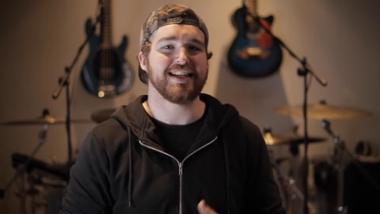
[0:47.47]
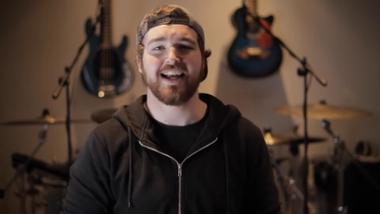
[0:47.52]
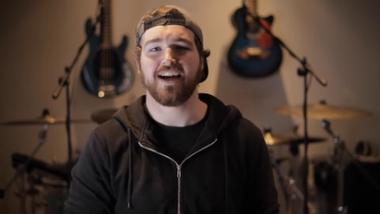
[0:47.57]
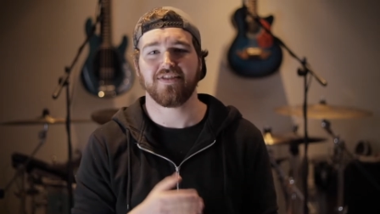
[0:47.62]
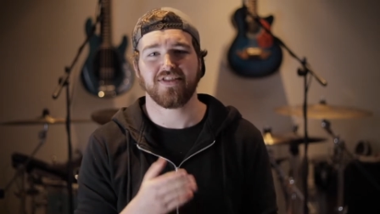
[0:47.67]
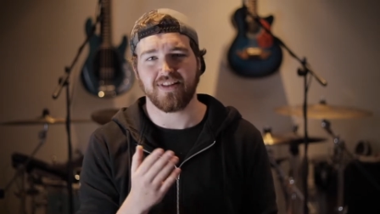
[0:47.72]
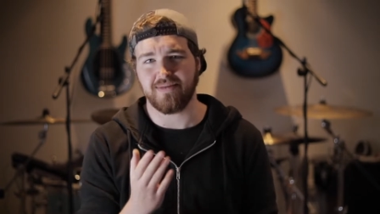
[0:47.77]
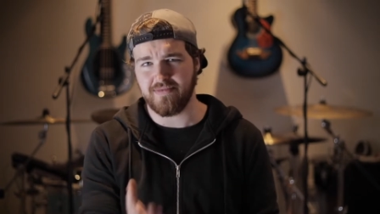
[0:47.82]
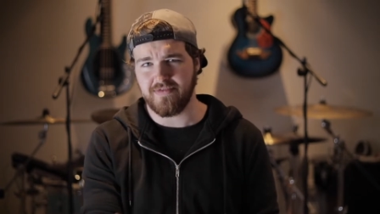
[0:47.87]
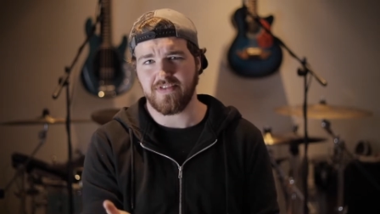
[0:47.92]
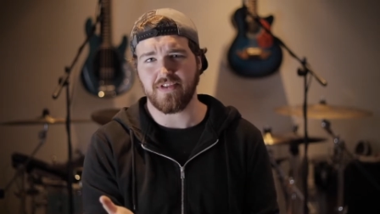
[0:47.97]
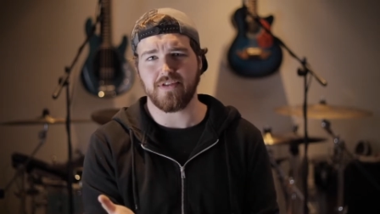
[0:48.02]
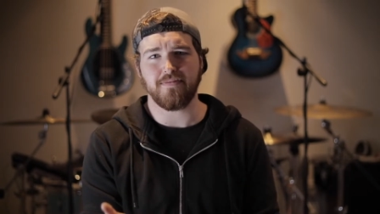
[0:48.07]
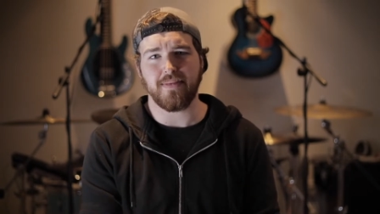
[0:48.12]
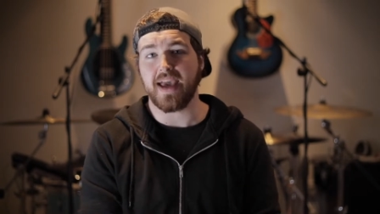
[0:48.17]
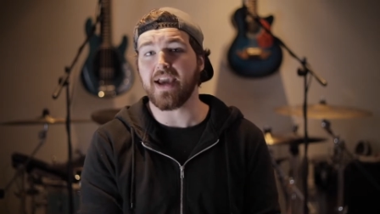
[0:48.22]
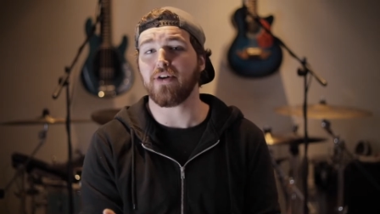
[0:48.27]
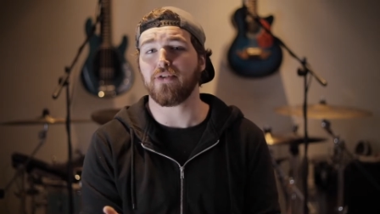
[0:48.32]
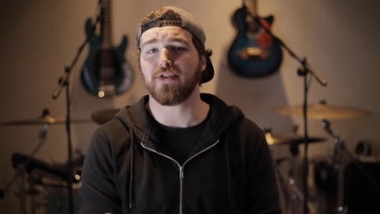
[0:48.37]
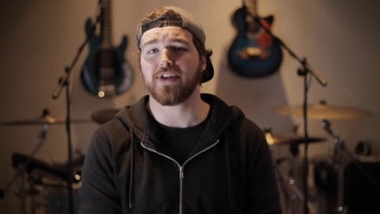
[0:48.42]
Now, some of you
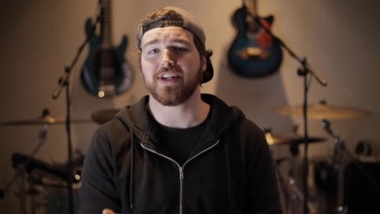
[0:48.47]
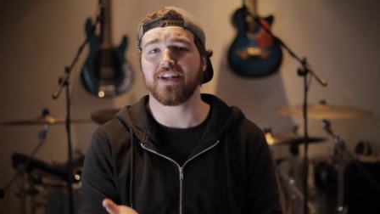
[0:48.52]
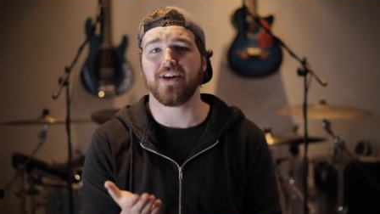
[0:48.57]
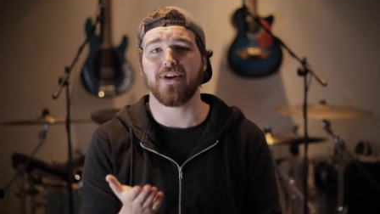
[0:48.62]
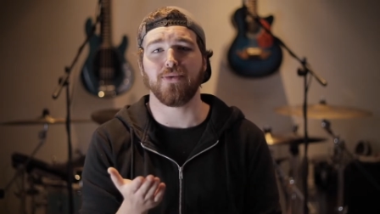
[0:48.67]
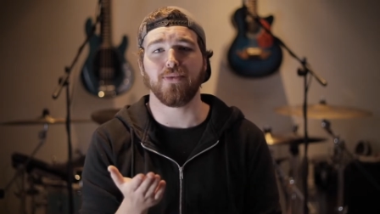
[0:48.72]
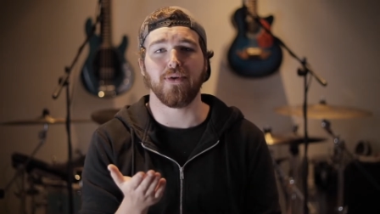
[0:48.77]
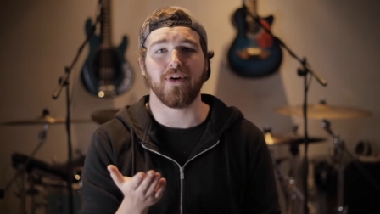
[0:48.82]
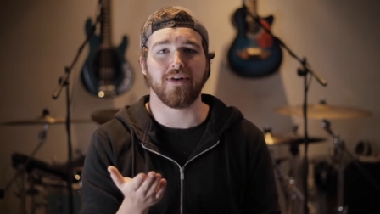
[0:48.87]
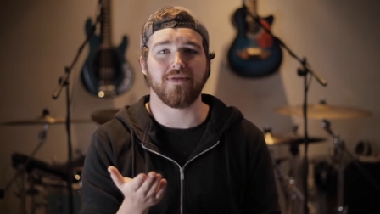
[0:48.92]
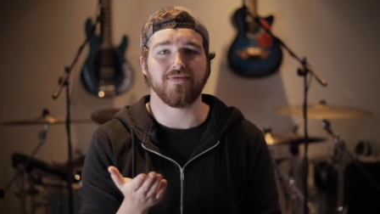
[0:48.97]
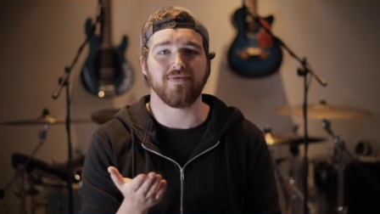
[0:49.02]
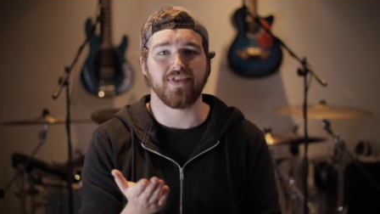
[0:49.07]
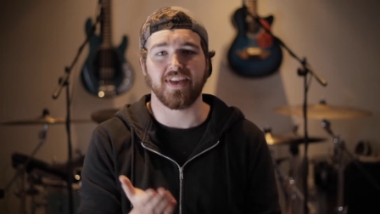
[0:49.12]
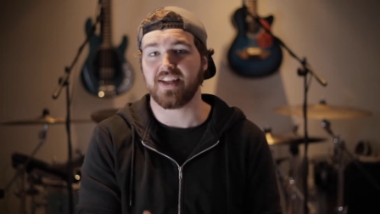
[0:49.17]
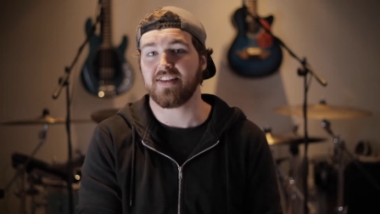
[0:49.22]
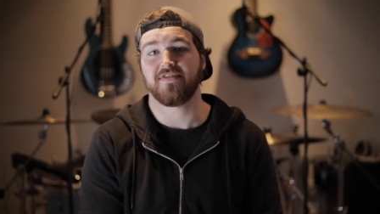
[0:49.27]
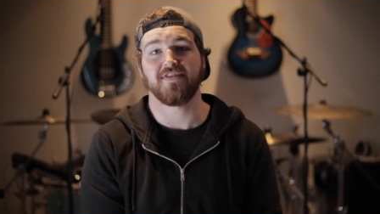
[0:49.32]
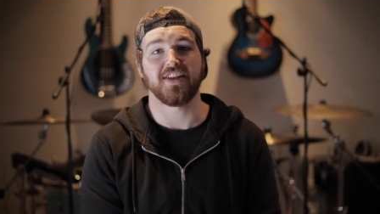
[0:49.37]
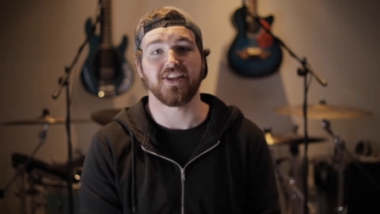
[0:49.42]
may already know what
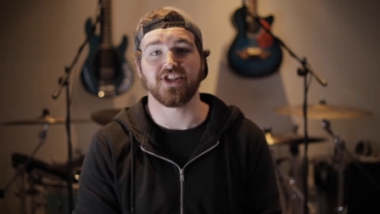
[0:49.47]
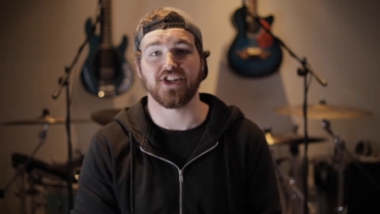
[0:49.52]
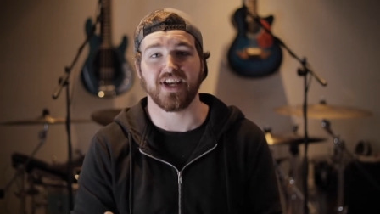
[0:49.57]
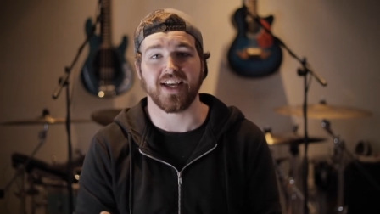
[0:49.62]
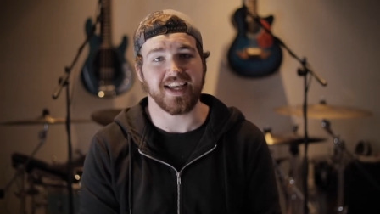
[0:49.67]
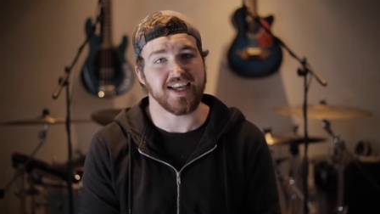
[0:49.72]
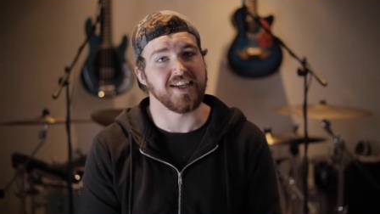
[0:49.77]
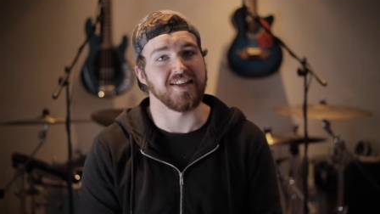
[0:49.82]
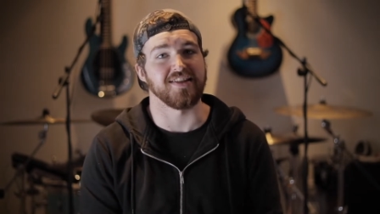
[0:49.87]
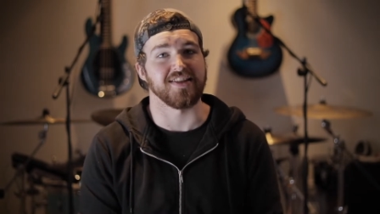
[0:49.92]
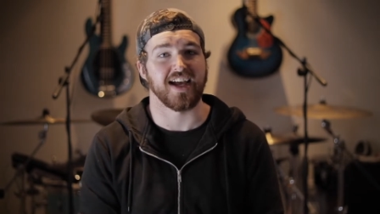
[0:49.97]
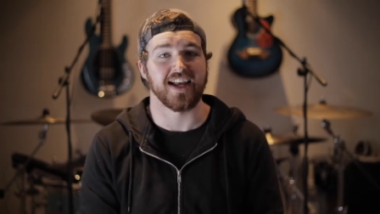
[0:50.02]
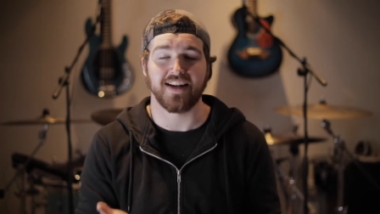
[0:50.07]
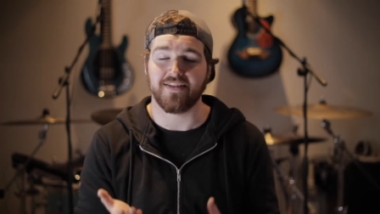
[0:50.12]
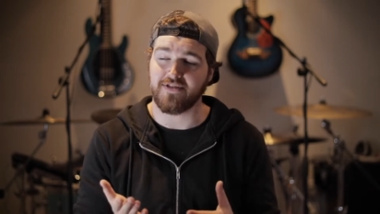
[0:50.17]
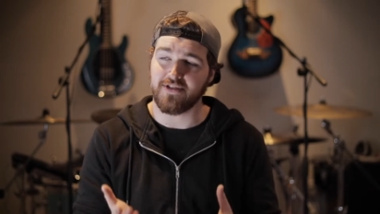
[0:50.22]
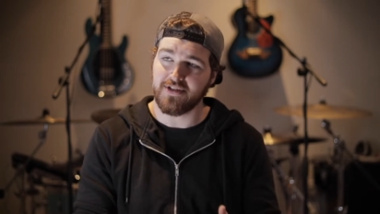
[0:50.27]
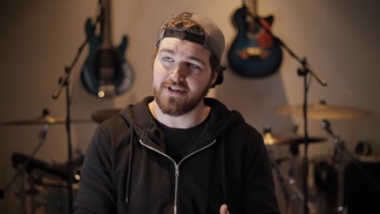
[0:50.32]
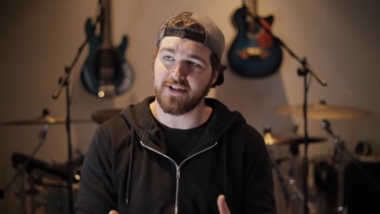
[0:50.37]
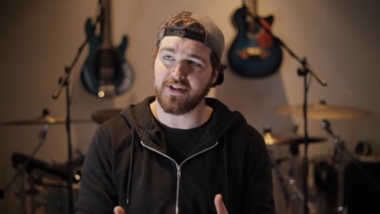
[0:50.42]
this feature is, and
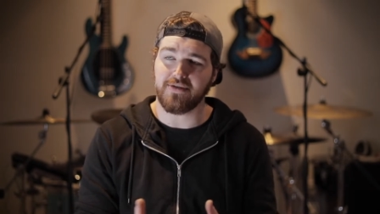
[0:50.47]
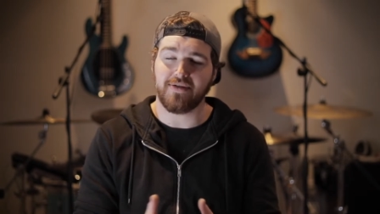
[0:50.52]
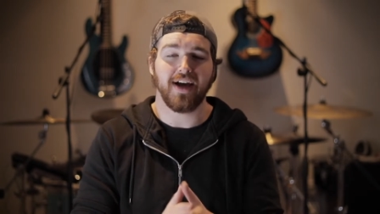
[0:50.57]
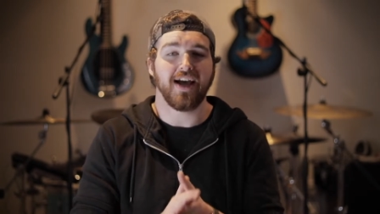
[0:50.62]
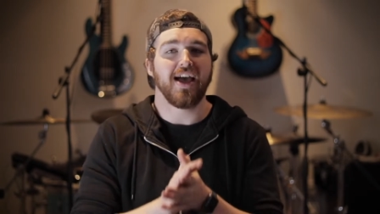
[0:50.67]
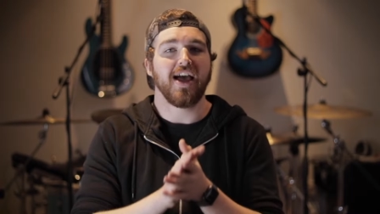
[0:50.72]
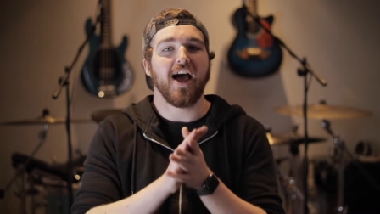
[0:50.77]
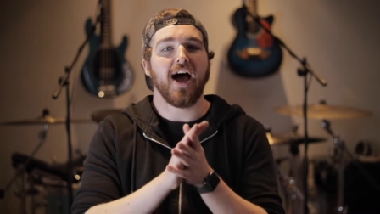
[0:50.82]
if you do,